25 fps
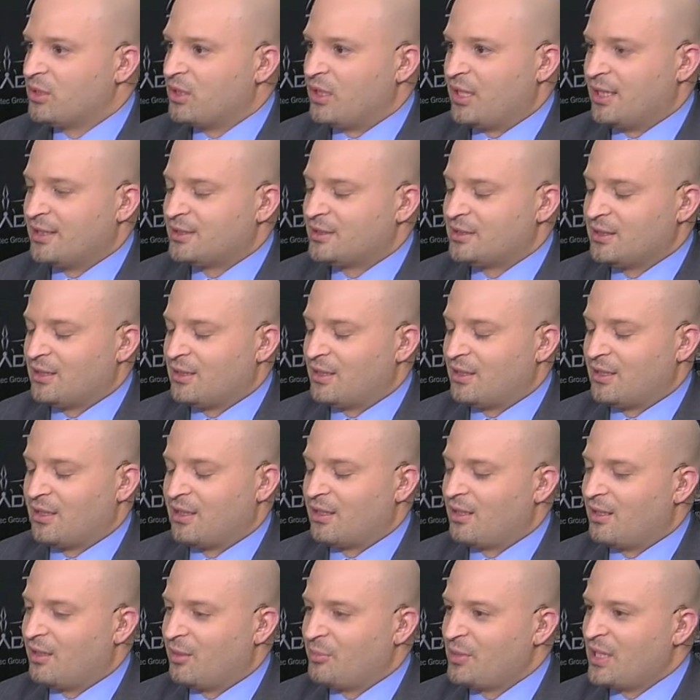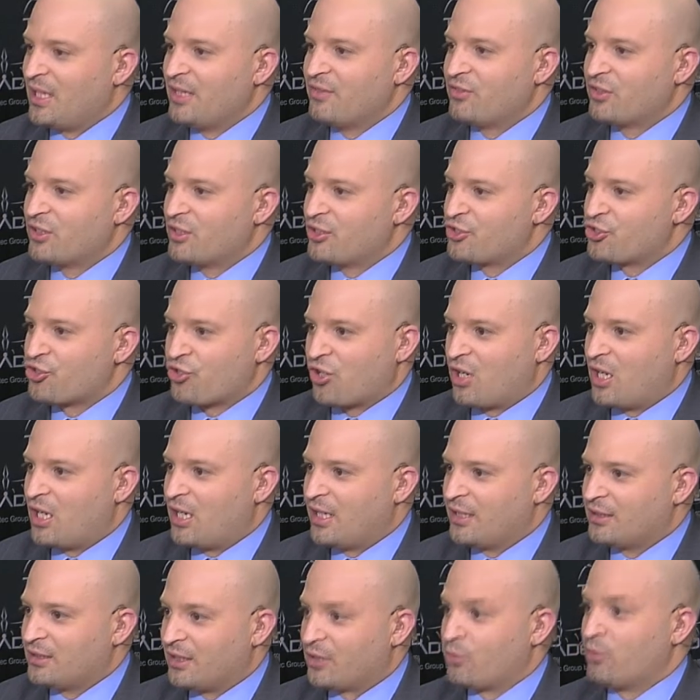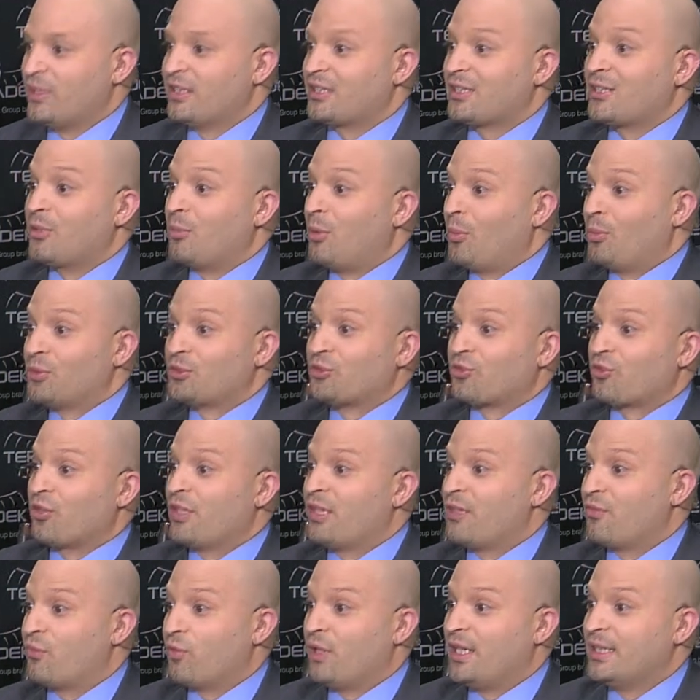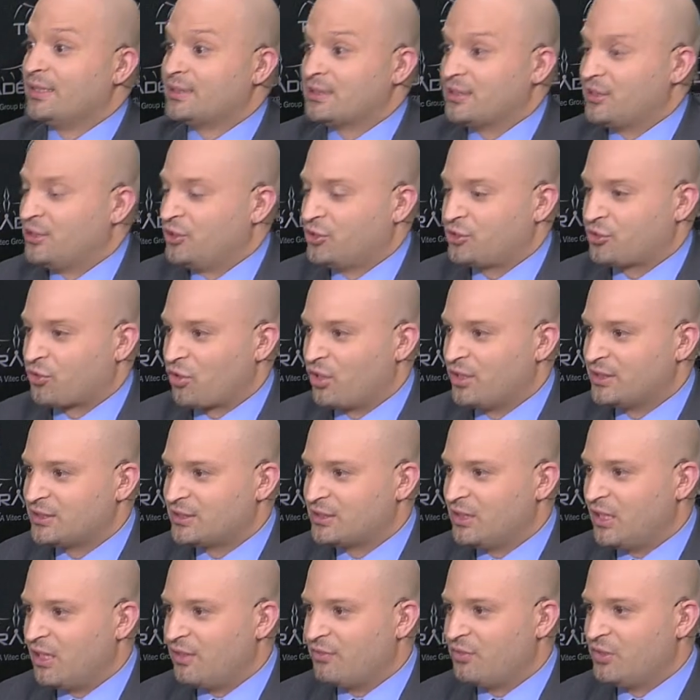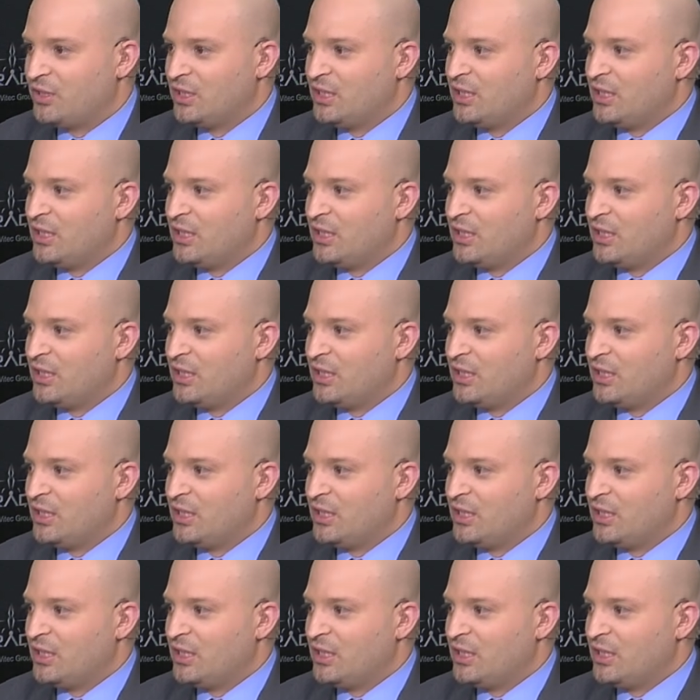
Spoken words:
I said, I'm not even going to try. Like, we had to come up with creative ways to destroy stuff.